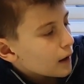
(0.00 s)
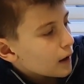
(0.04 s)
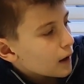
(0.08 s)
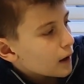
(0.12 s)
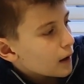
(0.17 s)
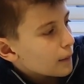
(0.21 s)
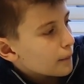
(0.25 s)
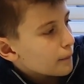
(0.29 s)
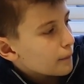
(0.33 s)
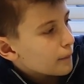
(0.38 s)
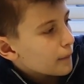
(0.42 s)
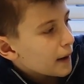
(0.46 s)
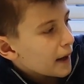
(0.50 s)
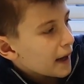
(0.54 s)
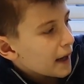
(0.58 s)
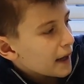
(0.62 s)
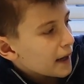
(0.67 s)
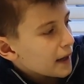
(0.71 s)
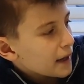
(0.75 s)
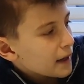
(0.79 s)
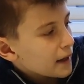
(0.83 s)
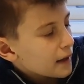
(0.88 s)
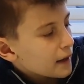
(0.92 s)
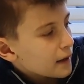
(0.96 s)
uh,
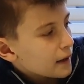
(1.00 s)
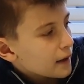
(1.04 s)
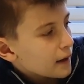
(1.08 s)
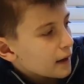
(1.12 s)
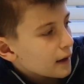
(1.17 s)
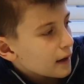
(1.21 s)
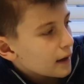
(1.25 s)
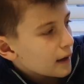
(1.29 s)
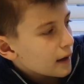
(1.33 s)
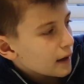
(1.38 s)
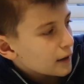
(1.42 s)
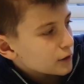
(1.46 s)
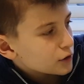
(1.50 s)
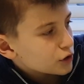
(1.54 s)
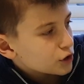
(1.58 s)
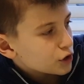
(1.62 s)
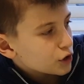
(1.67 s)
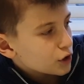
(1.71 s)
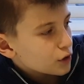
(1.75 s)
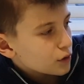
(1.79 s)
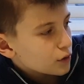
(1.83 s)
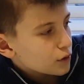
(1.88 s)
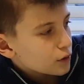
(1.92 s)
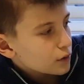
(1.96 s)
May and
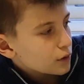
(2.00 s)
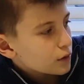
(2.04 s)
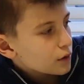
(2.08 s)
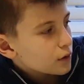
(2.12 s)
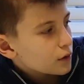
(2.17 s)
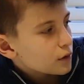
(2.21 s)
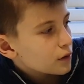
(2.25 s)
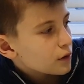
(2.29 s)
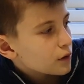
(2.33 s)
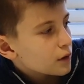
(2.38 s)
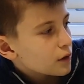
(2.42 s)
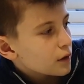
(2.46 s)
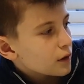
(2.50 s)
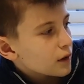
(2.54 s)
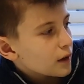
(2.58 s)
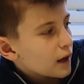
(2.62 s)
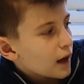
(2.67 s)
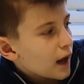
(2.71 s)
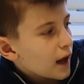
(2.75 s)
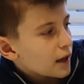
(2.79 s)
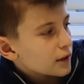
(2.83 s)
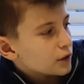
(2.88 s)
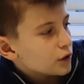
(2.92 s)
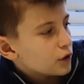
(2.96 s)
June,
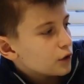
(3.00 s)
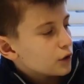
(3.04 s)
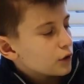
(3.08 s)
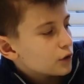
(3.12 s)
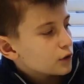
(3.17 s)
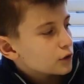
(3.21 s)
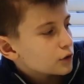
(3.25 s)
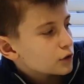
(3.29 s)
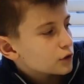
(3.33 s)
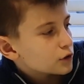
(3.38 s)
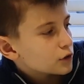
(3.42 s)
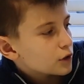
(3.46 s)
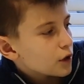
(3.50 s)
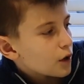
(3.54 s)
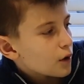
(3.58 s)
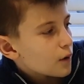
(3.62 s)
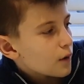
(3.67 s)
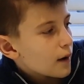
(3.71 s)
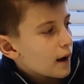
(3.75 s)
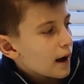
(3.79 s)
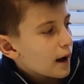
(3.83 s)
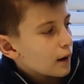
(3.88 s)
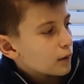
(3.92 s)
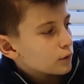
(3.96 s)
and you can sow
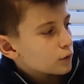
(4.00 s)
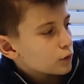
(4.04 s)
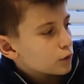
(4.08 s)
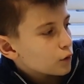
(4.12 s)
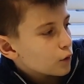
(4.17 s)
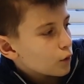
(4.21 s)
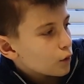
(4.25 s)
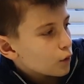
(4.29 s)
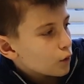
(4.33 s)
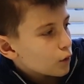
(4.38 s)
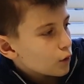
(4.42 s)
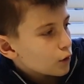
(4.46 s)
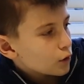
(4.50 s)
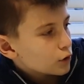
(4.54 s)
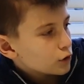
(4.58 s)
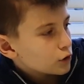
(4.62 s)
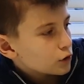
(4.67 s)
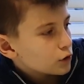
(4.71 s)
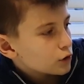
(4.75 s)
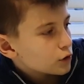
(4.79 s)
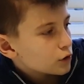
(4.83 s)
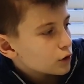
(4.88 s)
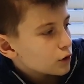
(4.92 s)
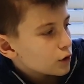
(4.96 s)

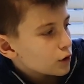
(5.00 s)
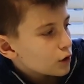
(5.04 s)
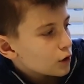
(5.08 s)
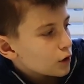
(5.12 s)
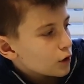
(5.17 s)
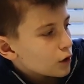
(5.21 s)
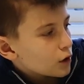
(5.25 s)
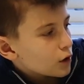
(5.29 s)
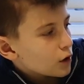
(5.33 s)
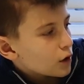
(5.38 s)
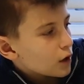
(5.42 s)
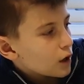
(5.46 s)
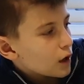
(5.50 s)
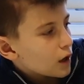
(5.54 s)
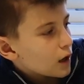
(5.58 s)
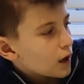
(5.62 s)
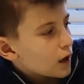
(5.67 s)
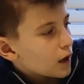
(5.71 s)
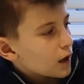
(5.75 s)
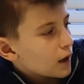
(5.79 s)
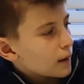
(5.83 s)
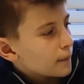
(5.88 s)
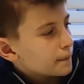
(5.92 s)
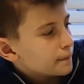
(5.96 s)
outdoors
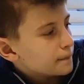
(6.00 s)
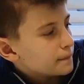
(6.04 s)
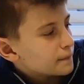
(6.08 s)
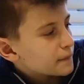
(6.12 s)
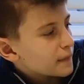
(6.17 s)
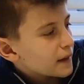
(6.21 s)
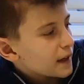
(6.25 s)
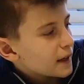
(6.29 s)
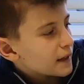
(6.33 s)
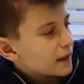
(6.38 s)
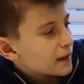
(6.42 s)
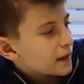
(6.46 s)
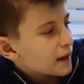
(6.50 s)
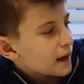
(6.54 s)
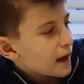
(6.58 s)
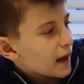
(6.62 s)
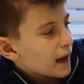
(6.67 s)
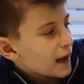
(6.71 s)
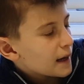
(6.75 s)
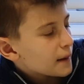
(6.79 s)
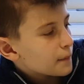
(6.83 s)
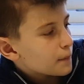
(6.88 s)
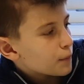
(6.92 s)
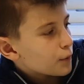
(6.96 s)
um, in
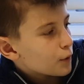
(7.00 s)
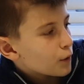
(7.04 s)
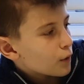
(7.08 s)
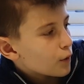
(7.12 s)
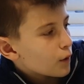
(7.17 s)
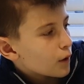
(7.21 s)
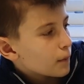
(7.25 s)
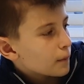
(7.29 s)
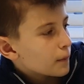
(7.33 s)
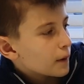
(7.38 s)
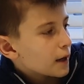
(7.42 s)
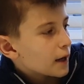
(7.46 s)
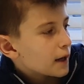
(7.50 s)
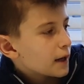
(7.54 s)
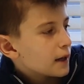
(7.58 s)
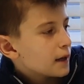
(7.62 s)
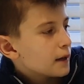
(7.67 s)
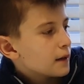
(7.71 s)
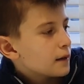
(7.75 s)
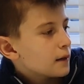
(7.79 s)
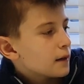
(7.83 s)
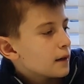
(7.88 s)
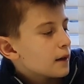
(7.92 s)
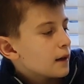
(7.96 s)
April or May,
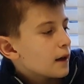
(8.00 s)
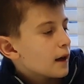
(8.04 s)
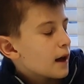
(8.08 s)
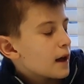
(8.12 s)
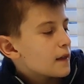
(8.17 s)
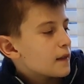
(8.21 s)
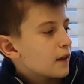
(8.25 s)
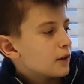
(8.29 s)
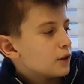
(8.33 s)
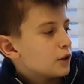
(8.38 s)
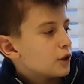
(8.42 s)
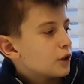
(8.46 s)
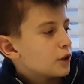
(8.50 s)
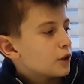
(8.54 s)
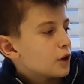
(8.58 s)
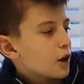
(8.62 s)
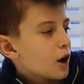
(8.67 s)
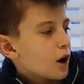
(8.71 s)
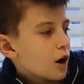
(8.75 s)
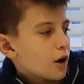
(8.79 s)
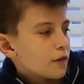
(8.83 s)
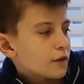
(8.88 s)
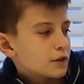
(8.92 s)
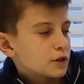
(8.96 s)
and then you can
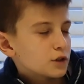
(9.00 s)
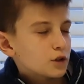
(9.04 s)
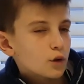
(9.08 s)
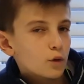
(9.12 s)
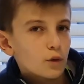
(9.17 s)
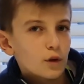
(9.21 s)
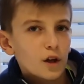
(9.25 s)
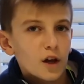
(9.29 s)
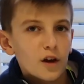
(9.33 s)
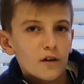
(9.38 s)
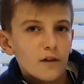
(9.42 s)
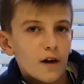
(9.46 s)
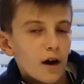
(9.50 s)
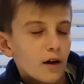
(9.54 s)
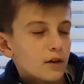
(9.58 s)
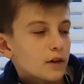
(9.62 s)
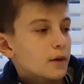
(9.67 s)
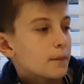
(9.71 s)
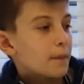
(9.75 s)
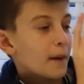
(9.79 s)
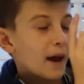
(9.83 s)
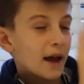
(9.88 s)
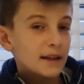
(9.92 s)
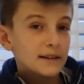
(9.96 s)
harvest all year round,
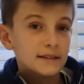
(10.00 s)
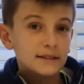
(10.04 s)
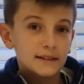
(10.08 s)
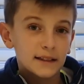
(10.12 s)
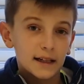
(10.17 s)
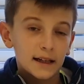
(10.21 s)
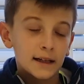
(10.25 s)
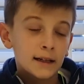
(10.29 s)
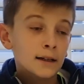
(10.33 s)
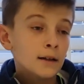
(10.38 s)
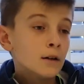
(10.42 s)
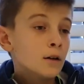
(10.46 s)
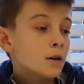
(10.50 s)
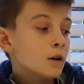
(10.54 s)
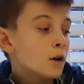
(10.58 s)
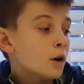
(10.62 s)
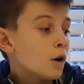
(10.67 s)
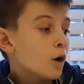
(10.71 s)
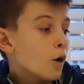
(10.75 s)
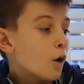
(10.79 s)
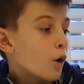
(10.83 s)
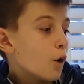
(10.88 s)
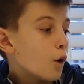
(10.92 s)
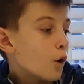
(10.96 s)
depending
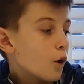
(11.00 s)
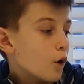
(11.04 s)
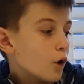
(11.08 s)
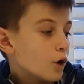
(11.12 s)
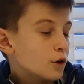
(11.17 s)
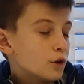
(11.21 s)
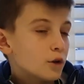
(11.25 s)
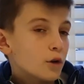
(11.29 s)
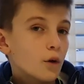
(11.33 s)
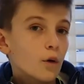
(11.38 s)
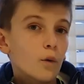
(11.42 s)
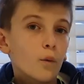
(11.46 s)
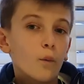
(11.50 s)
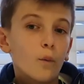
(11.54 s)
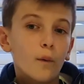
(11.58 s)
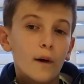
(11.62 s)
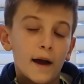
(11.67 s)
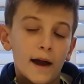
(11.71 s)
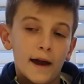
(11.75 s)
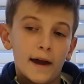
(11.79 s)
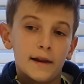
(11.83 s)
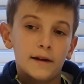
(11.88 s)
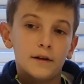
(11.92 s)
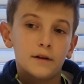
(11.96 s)
on
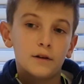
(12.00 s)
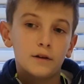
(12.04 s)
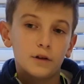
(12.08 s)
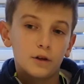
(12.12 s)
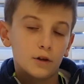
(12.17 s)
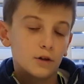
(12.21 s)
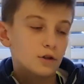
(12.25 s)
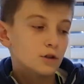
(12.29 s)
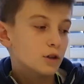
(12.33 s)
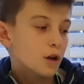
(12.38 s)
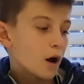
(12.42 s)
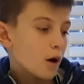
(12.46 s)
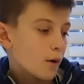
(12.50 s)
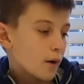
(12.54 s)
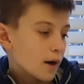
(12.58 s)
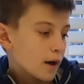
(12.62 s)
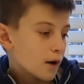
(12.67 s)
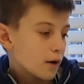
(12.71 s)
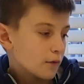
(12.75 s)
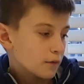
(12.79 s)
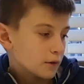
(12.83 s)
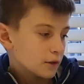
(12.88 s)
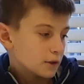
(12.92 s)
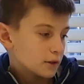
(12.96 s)
when you sow
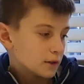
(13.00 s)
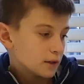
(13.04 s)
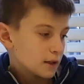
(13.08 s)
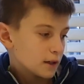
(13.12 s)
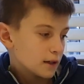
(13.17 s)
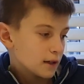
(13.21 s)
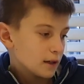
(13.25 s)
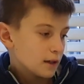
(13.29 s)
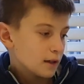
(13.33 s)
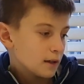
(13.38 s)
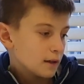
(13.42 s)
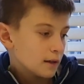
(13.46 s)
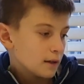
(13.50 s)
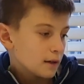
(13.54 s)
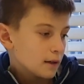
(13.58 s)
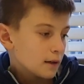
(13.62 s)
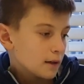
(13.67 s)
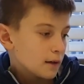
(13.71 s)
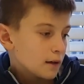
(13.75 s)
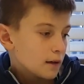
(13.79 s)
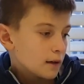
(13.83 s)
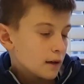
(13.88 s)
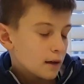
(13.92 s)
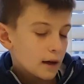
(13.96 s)
it, obviously.
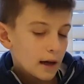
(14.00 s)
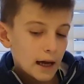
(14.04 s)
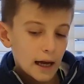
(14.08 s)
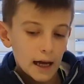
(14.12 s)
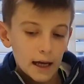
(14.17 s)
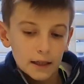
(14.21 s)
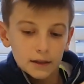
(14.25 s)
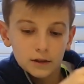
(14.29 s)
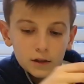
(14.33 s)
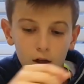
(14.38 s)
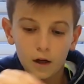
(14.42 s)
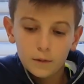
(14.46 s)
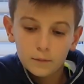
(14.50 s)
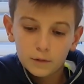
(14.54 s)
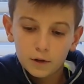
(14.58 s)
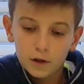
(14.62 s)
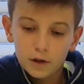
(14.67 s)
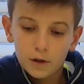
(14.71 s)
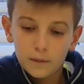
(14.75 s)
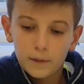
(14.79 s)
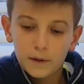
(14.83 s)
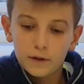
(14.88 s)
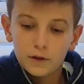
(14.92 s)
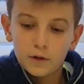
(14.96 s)
And I'm
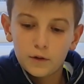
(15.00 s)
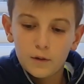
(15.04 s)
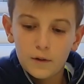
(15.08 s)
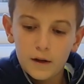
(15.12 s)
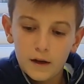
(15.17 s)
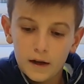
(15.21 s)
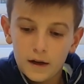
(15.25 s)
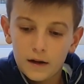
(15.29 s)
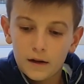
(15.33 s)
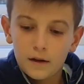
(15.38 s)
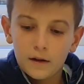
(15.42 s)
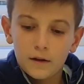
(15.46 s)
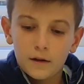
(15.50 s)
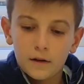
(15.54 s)
going to be doing